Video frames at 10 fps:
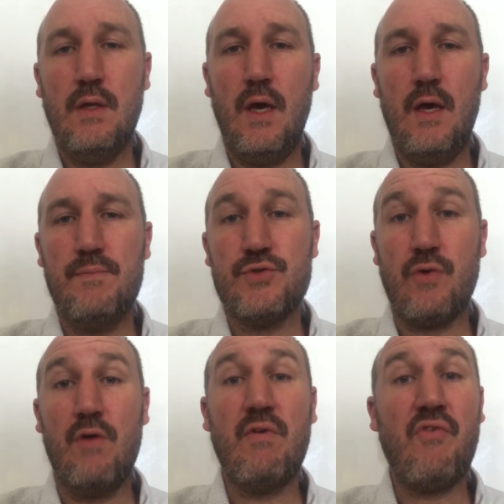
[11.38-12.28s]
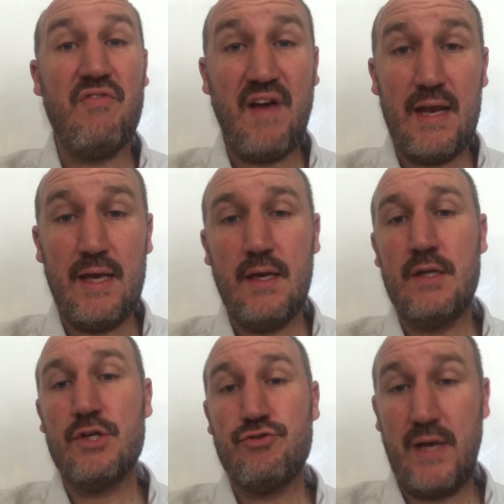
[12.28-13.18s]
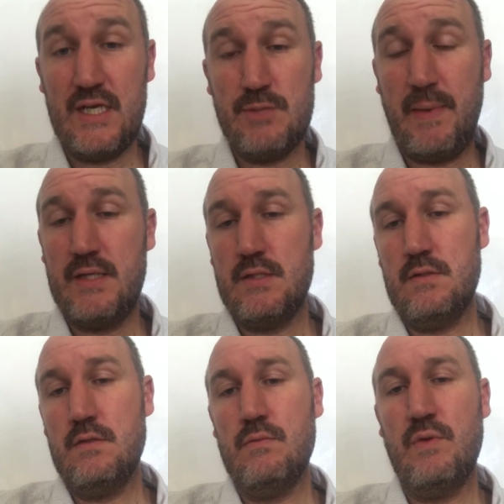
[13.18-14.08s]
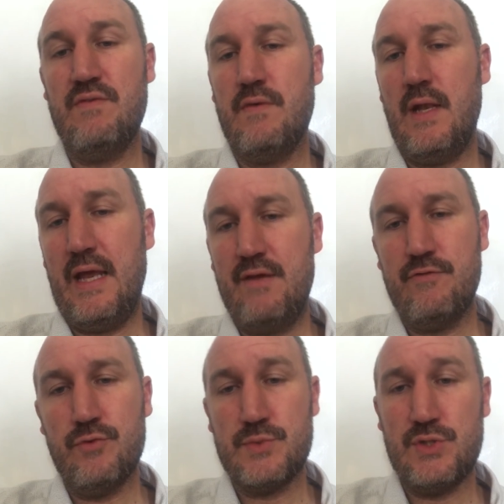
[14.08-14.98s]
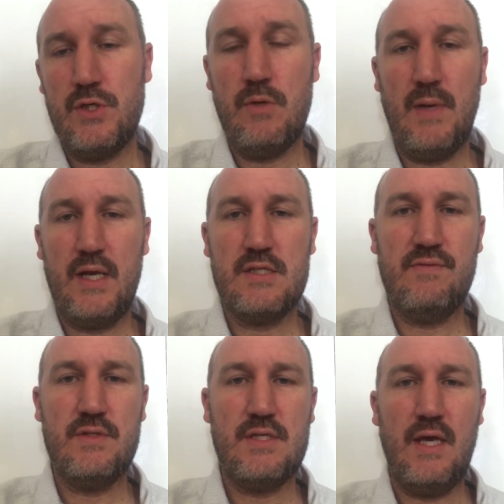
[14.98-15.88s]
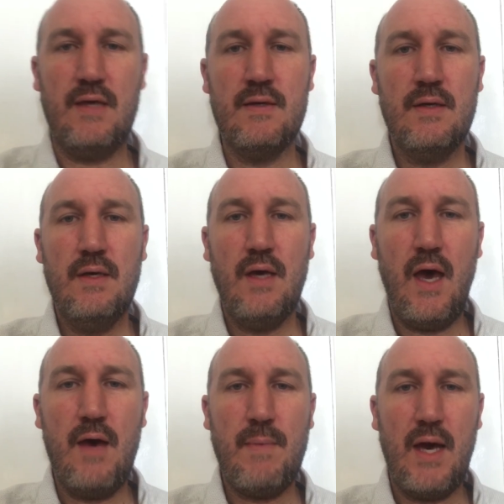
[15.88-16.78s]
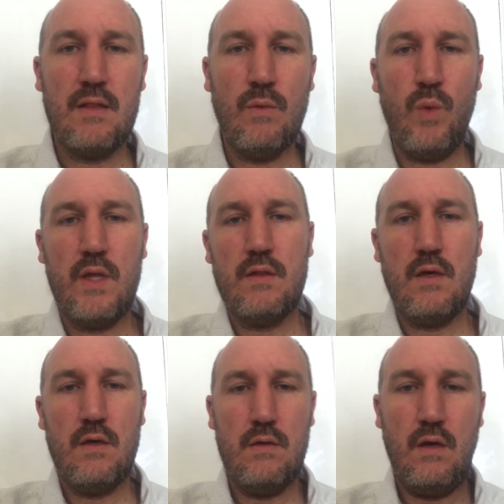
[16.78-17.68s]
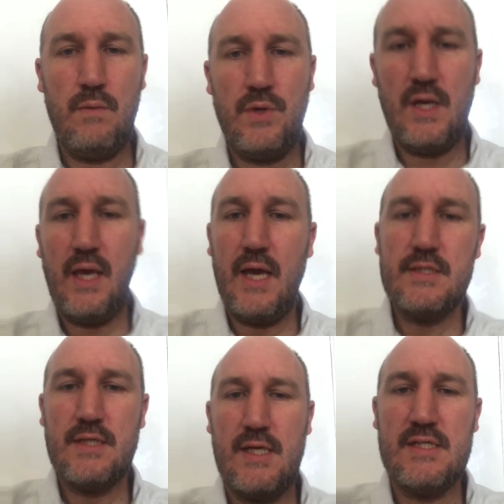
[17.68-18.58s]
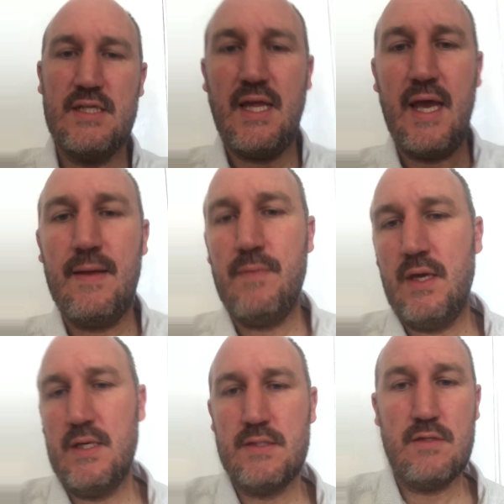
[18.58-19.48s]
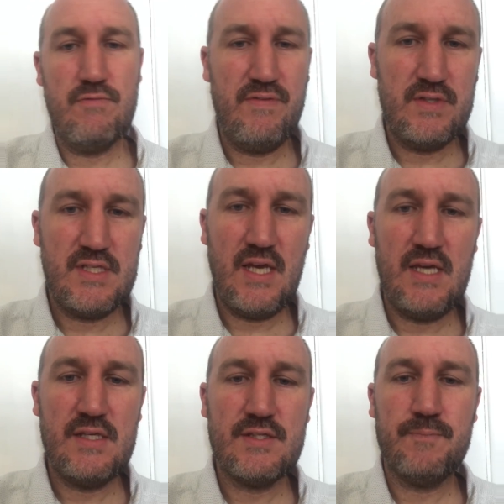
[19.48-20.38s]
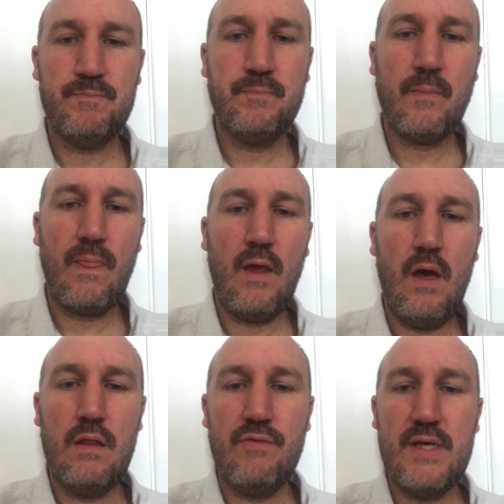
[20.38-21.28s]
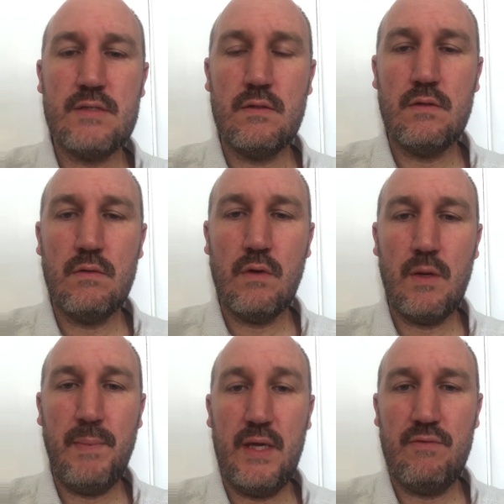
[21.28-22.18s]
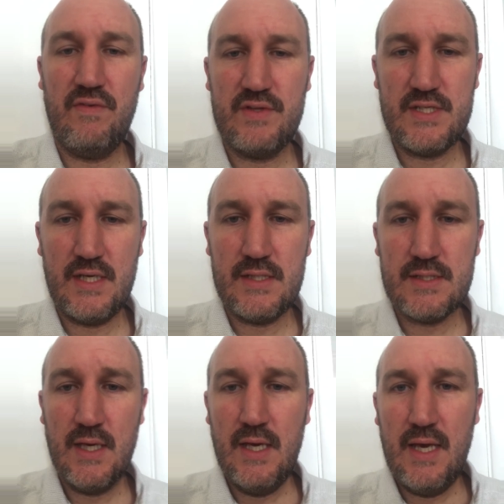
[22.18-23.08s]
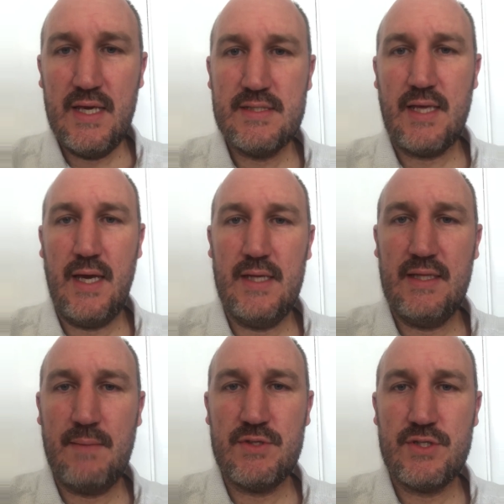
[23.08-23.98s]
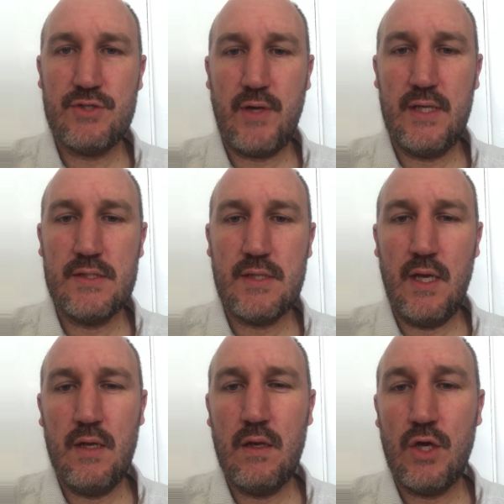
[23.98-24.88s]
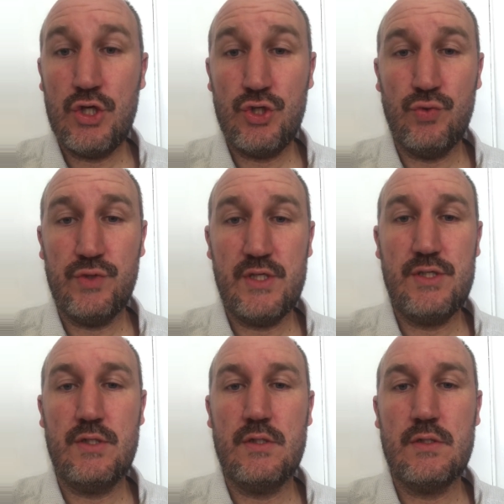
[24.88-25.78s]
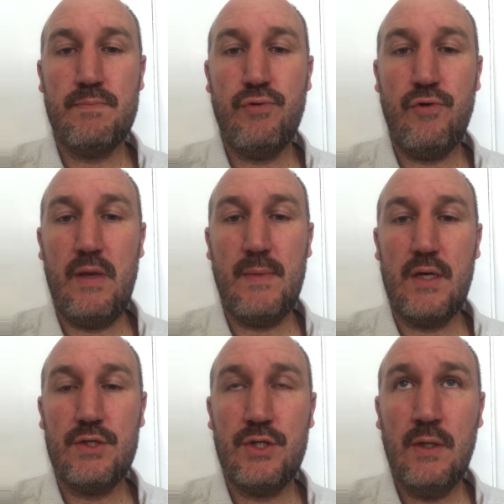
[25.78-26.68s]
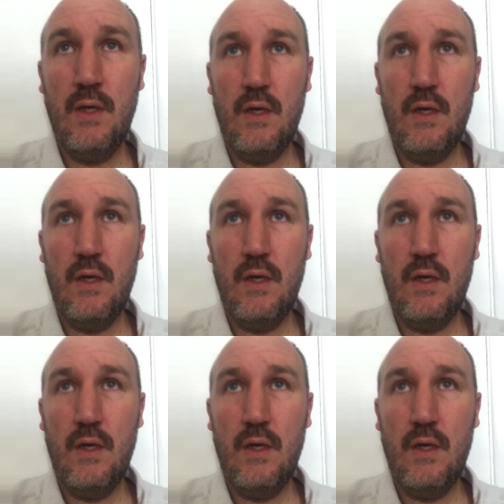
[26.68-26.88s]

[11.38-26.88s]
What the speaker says: a river valley and a drainage basin with landforms and human activity. And the one that I'm going to case study today is the River Tees. The reason I'm going to pick the River Tees is that it demonstrates in a short distance pretty much